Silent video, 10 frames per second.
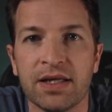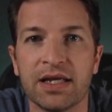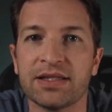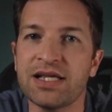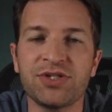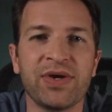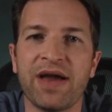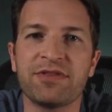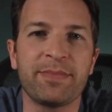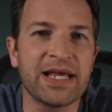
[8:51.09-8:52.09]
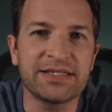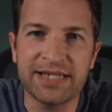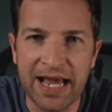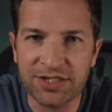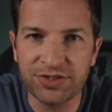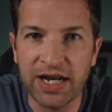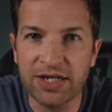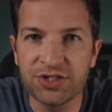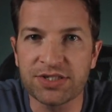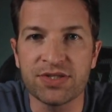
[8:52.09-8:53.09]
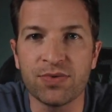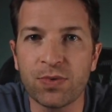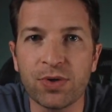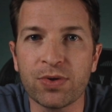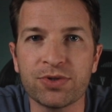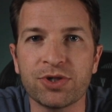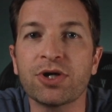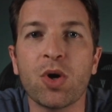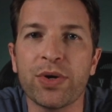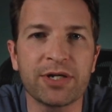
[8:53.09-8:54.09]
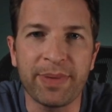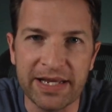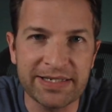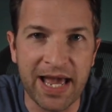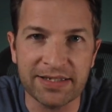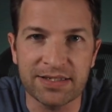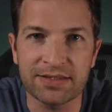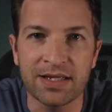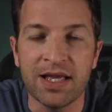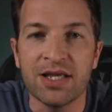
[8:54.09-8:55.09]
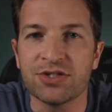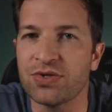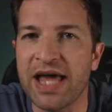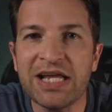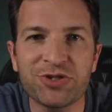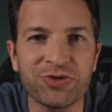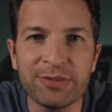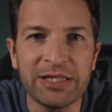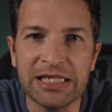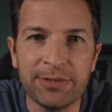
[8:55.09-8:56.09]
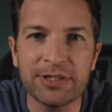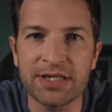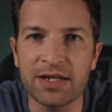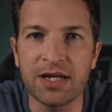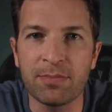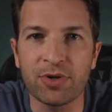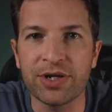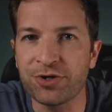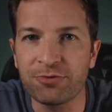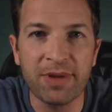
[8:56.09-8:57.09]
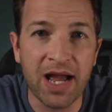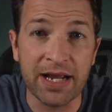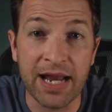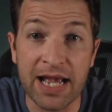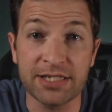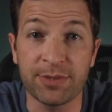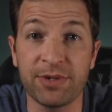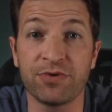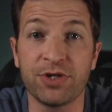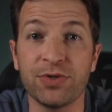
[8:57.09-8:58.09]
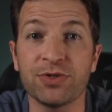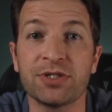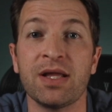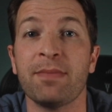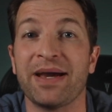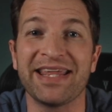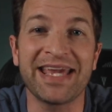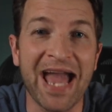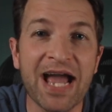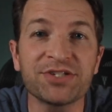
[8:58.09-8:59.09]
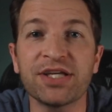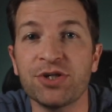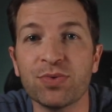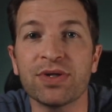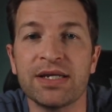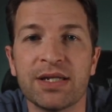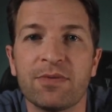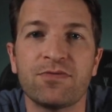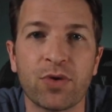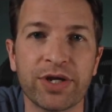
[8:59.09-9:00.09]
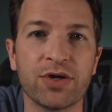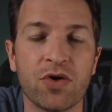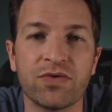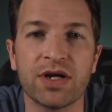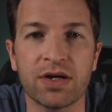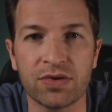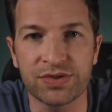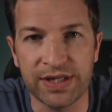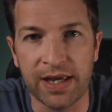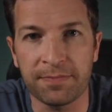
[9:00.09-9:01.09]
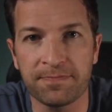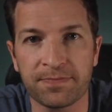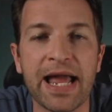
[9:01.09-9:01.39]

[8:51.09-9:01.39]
Unless you have the best tax strategist in the world, you're going to pay taxes. So that dreamy EBITDA number in your mind has to be reduced by the cash that you will end up forking over to Uncle Sam.